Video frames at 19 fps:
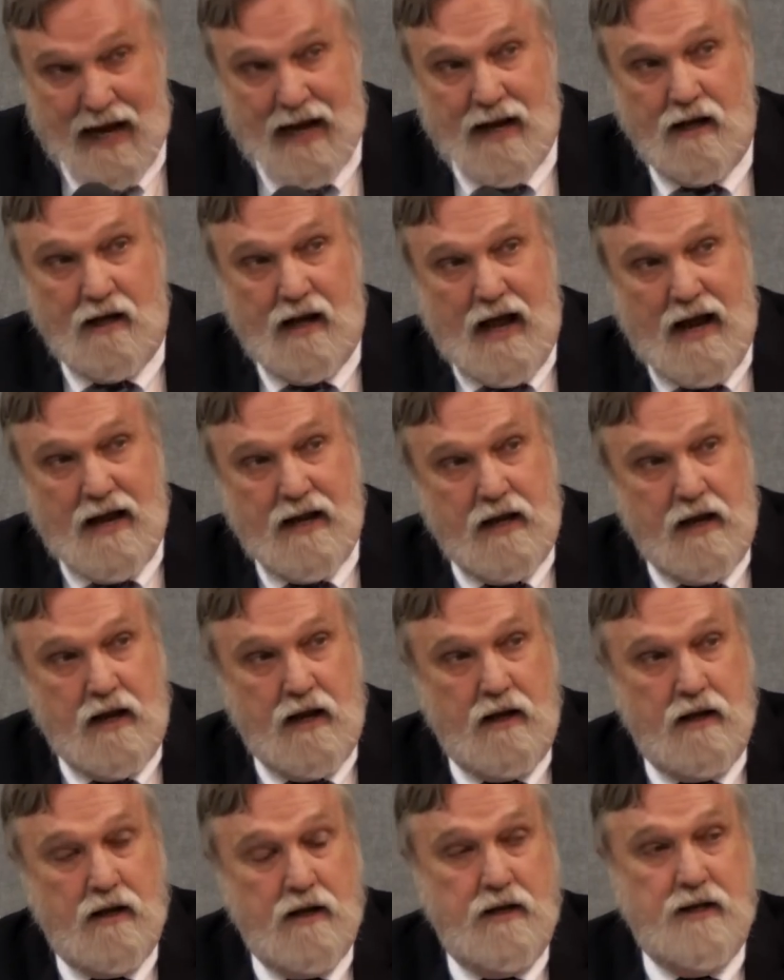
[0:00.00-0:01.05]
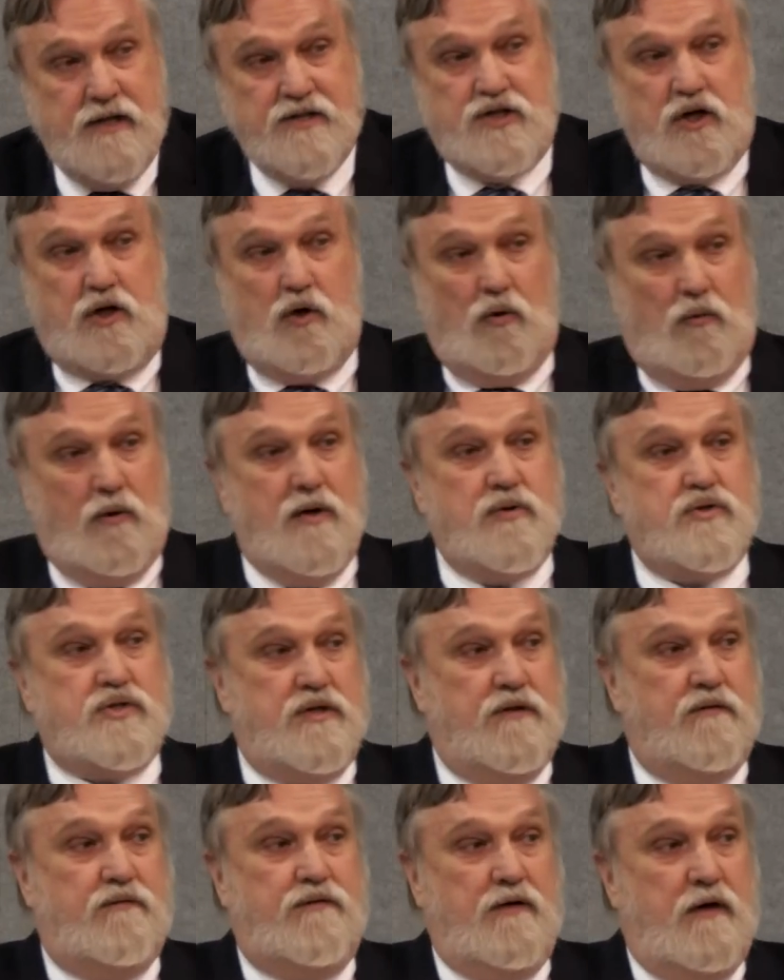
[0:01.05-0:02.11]
And lying is a
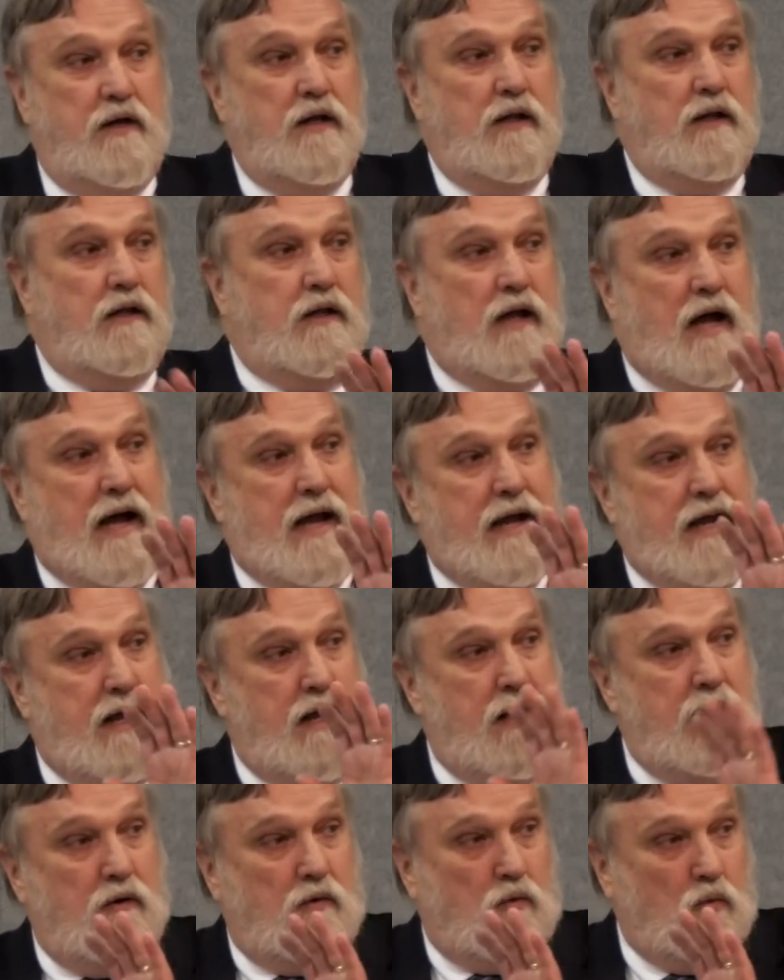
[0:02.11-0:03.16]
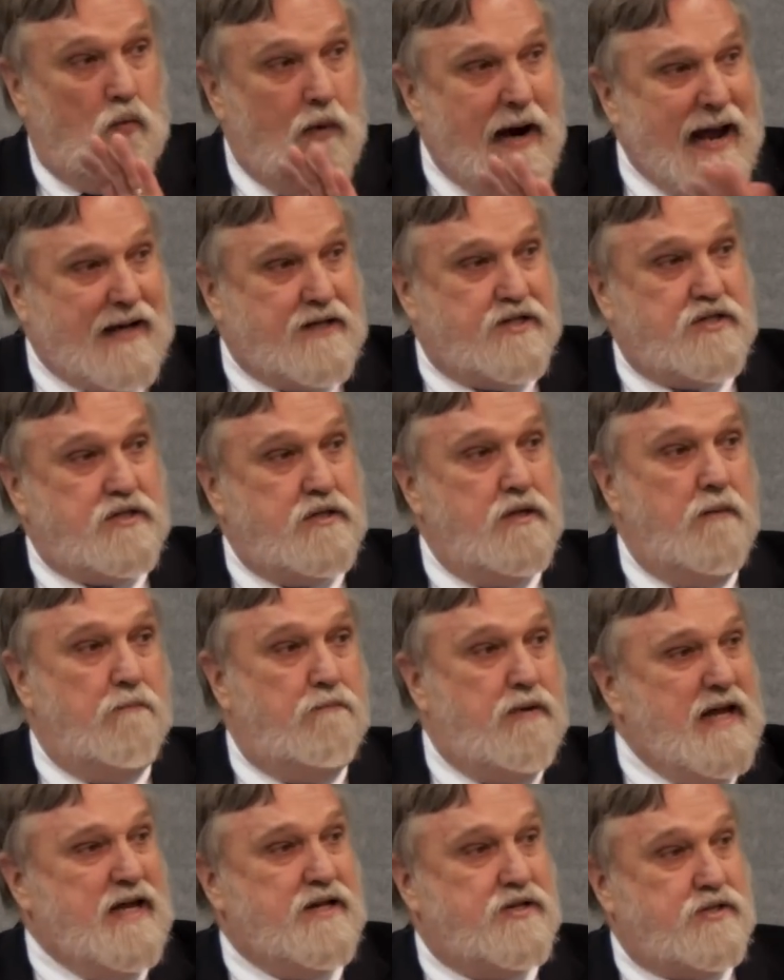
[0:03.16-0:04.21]
corrosive. Lying wrecks
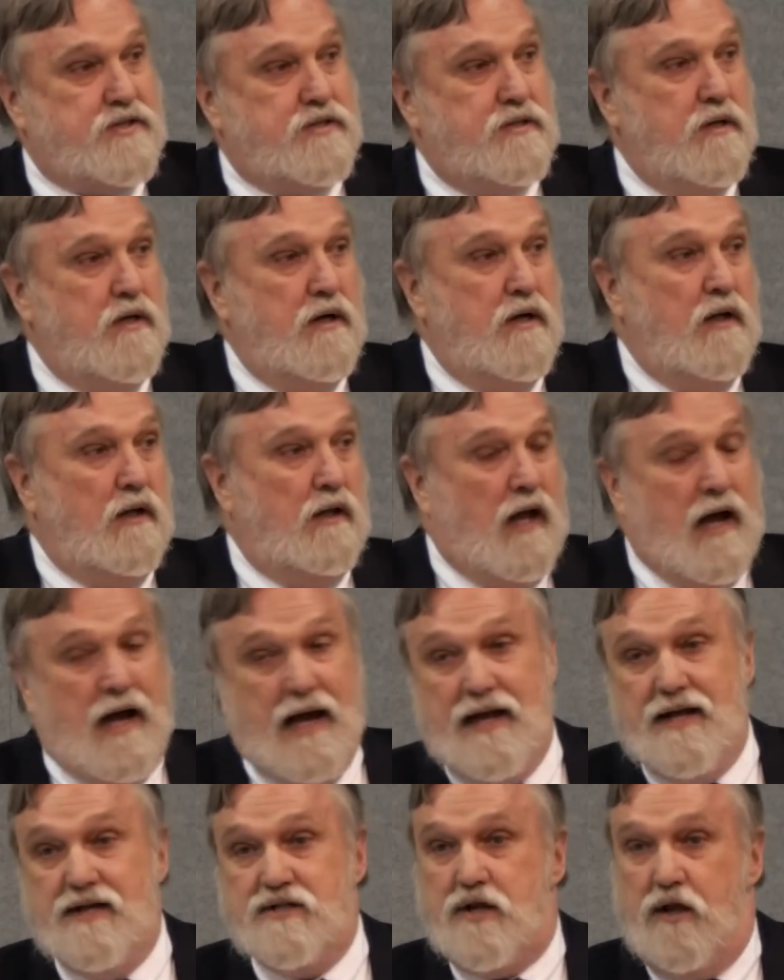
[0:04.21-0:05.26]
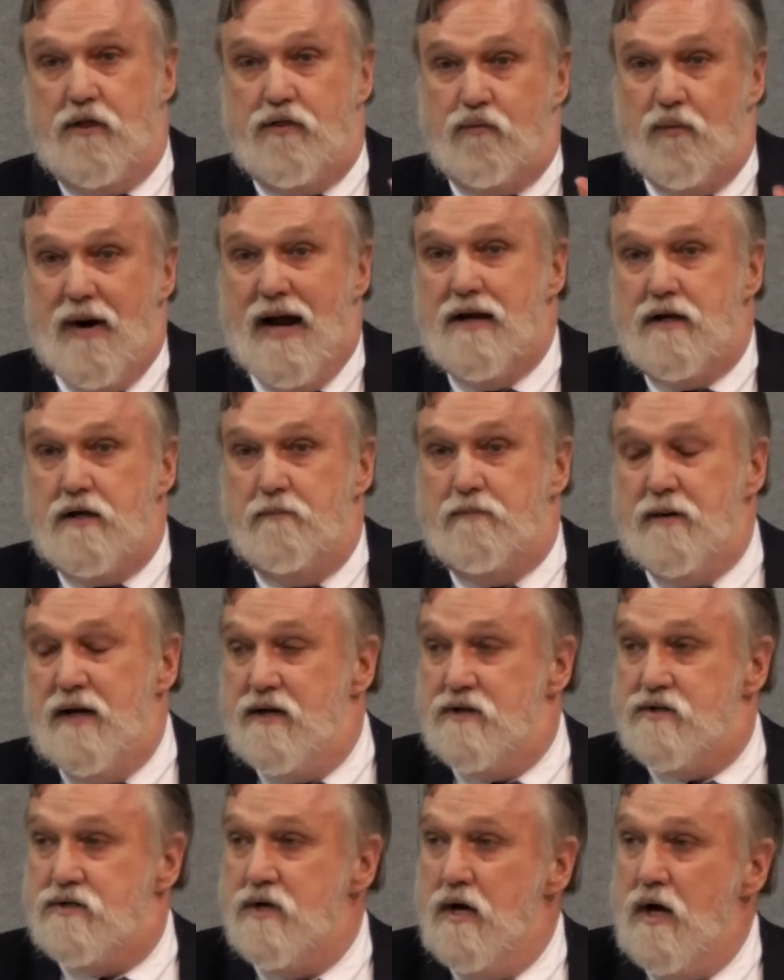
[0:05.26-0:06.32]
peace. Lying is a threat to
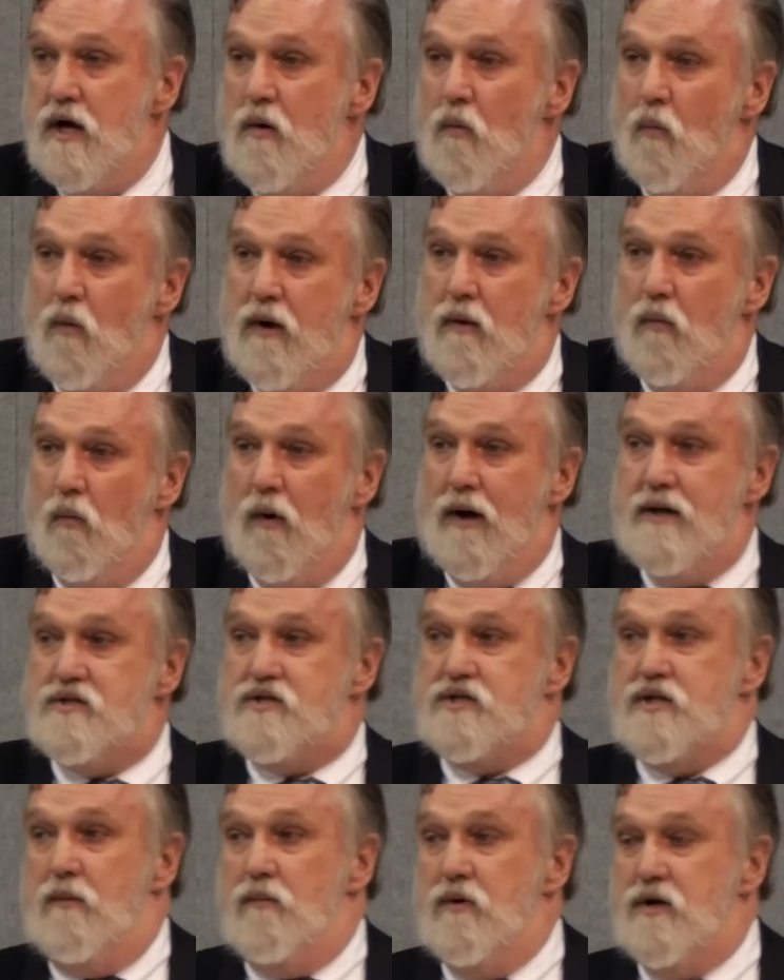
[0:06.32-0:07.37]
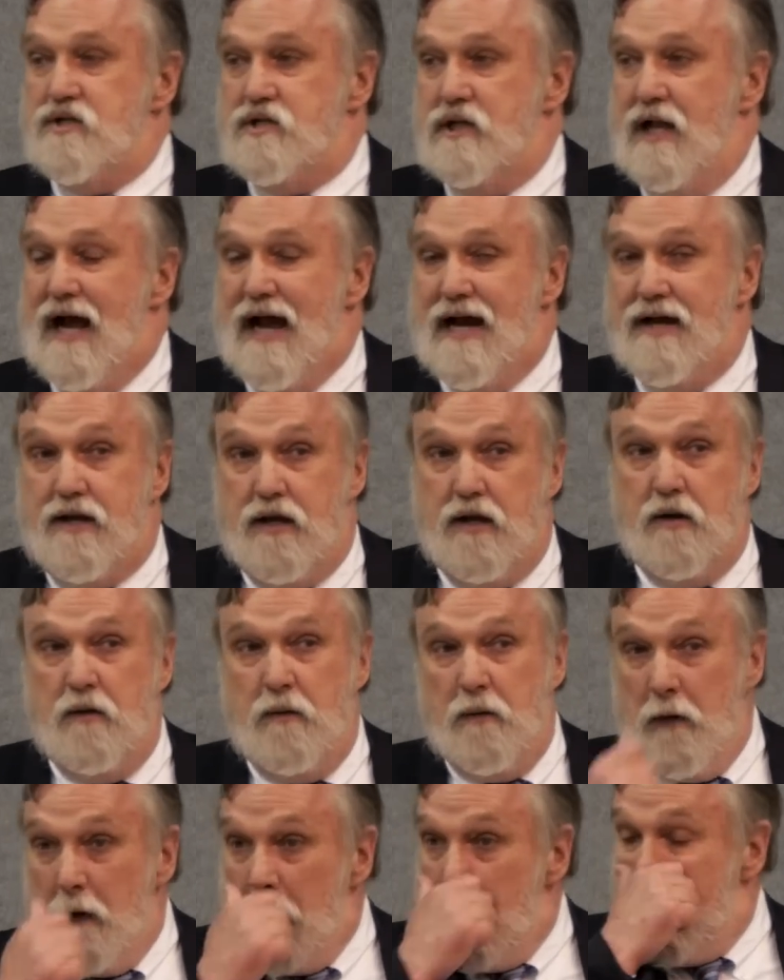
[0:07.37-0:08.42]
peace. Once someone has lied to
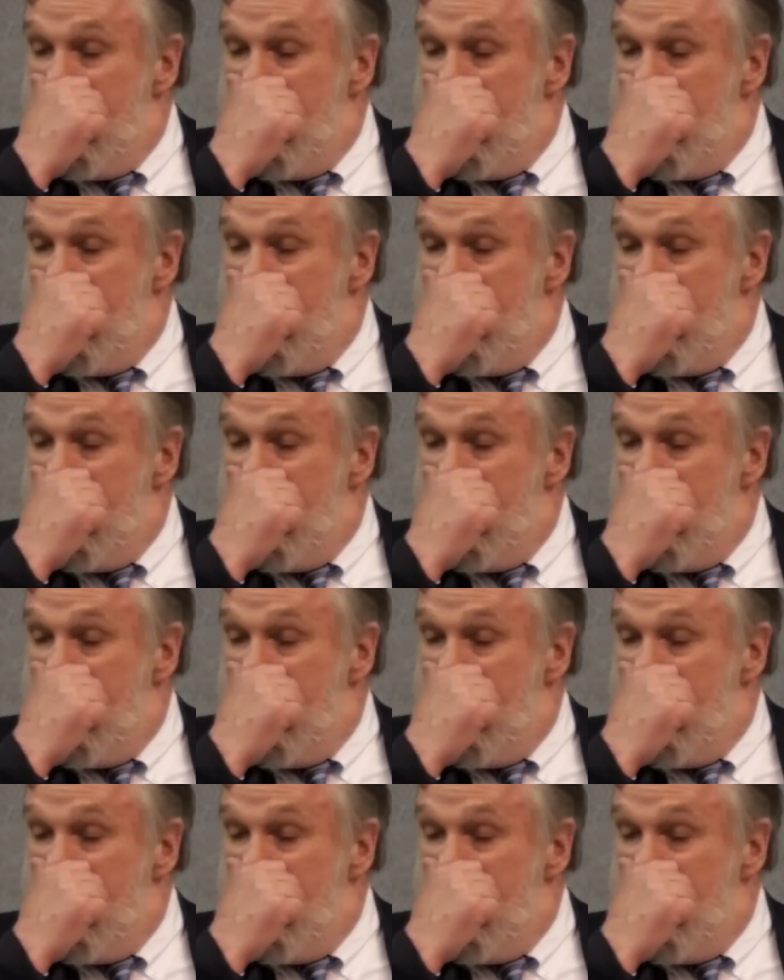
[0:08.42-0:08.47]
you,